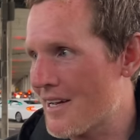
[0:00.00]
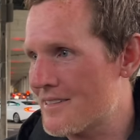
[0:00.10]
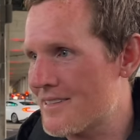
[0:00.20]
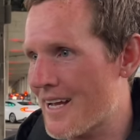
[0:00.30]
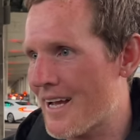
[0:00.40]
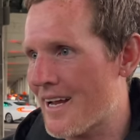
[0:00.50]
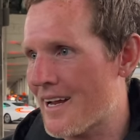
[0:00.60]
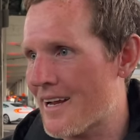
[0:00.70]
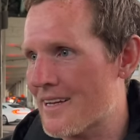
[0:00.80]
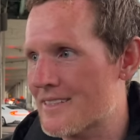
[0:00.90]

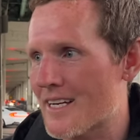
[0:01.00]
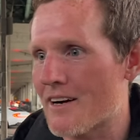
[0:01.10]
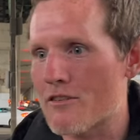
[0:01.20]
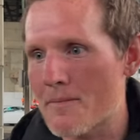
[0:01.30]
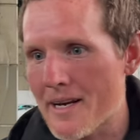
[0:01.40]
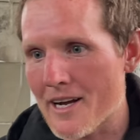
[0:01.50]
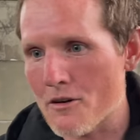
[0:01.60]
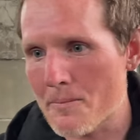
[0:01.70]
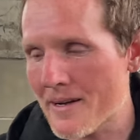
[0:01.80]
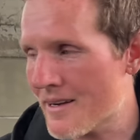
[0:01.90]
saying, is the government
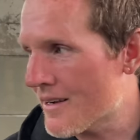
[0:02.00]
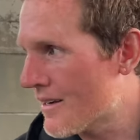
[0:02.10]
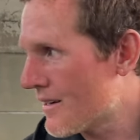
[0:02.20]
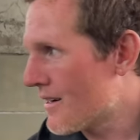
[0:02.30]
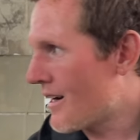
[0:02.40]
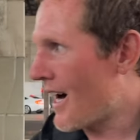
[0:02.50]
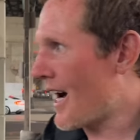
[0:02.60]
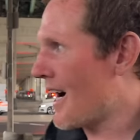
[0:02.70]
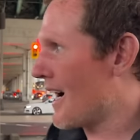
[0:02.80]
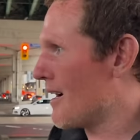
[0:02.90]
helping?
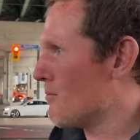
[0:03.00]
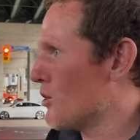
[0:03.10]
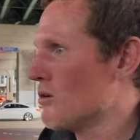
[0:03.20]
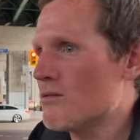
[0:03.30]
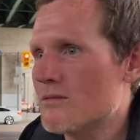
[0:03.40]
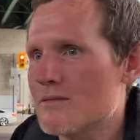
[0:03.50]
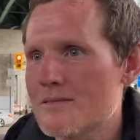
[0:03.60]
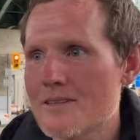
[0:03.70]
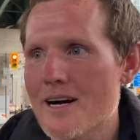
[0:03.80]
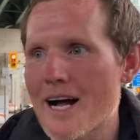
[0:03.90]
Who?
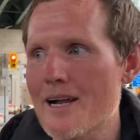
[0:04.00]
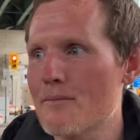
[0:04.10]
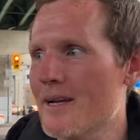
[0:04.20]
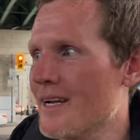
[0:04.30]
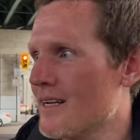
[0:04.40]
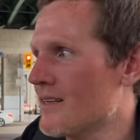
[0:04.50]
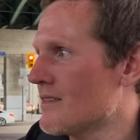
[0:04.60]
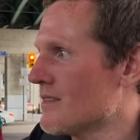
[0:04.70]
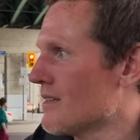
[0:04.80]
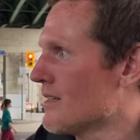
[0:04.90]
I mean,
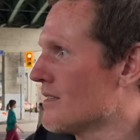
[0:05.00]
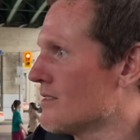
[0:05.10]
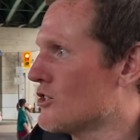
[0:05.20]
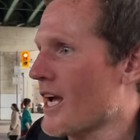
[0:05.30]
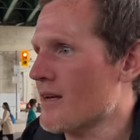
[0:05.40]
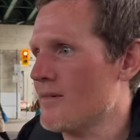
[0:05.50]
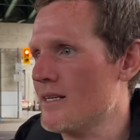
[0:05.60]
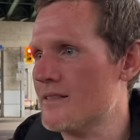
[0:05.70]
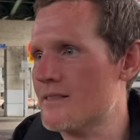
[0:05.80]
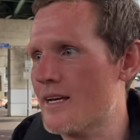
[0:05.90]

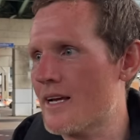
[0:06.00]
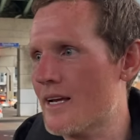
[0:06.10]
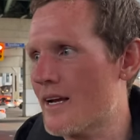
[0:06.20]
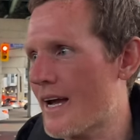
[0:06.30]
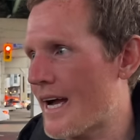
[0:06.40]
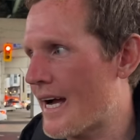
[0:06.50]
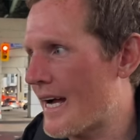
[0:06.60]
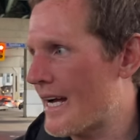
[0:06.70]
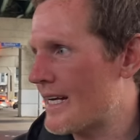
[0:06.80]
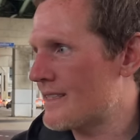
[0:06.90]
Jagmeet Singh
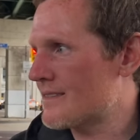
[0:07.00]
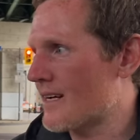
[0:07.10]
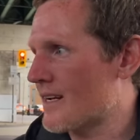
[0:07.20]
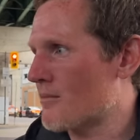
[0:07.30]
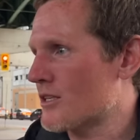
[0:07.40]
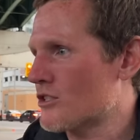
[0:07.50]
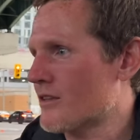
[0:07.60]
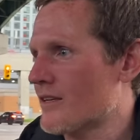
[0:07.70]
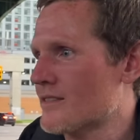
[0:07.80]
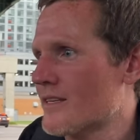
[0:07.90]
has done a bunch of
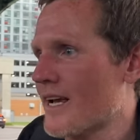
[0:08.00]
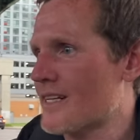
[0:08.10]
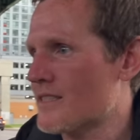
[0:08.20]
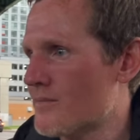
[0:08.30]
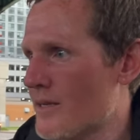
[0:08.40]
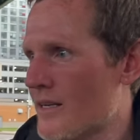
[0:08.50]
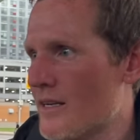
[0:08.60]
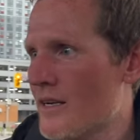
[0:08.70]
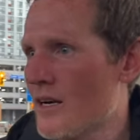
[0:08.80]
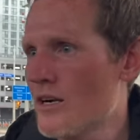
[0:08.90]
things against me.
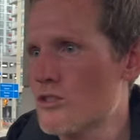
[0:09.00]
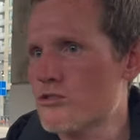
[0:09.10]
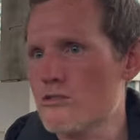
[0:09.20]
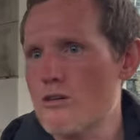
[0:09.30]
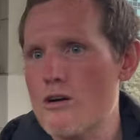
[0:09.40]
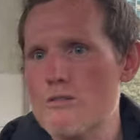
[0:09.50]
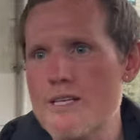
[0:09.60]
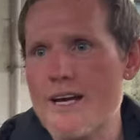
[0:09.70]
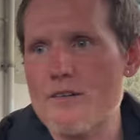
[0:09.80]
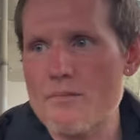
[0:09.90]
Trudeau's
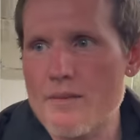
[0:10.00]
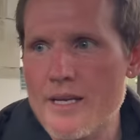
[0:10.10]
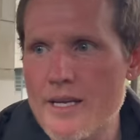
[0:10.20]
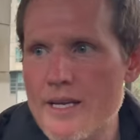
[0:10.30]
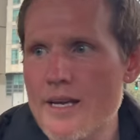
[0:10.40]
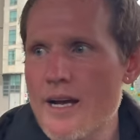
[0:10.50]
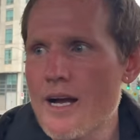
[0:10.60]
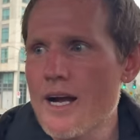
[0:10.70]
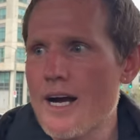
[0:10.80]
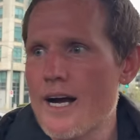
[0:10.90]
helped me
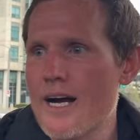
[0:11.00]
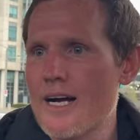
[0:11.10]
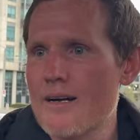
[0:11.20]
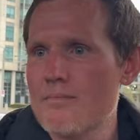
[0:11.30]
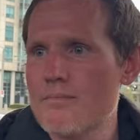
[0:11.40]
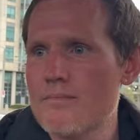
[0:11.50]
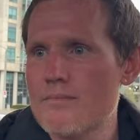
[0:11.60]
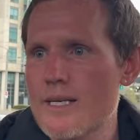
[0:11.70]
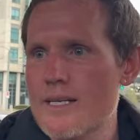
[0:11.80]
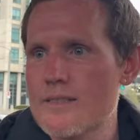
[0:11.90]

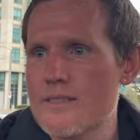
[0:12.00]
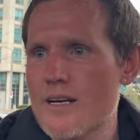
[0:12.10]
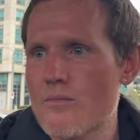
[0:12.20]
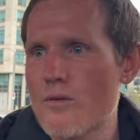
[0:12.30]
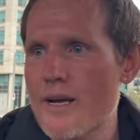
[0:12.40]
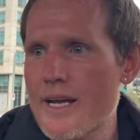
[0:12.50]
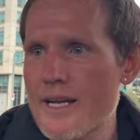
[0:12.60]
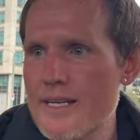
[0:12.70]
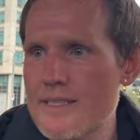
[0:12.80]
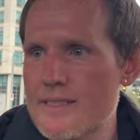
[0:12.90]
in some
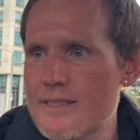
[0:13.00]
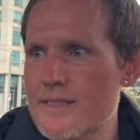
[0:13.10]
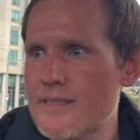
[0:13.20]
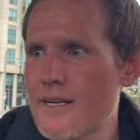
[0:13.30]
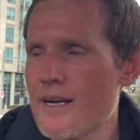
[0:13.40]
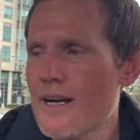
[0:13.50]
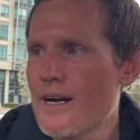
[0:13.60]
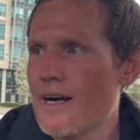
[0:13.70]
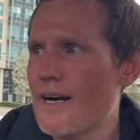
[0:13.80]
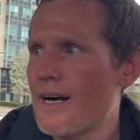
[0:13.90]
ways.
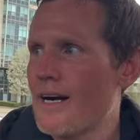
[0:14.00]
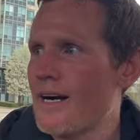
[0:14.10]
I